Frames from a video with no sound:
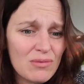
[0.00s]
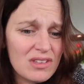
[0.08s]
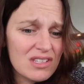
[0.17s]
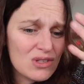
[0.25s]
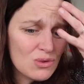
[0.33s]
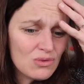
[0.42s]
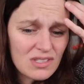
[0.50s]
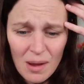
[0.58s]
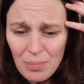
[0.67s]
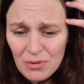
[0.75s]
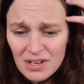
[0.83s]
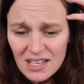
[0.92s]
really screws
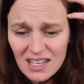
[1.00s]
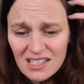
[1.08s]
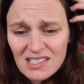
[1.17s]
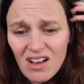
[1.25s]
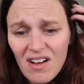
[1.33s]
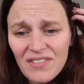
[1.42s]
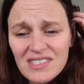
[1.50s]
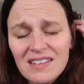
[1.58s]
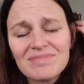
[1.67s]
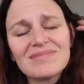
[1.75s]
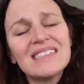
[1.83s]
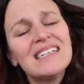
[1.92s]
up or he kicks off, it's like,